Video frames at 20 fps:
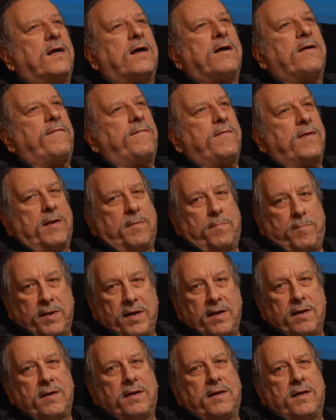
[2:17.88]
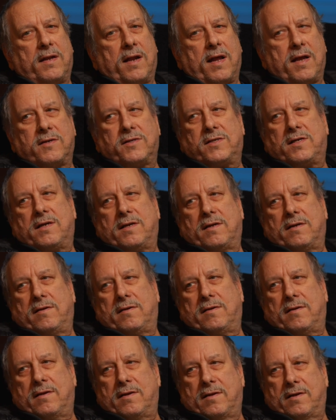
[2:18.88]
I've been in
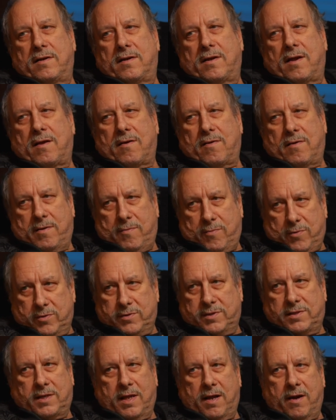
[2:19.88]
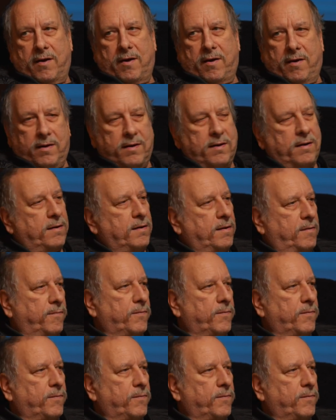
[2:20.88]
Iceland, and now I was there, and it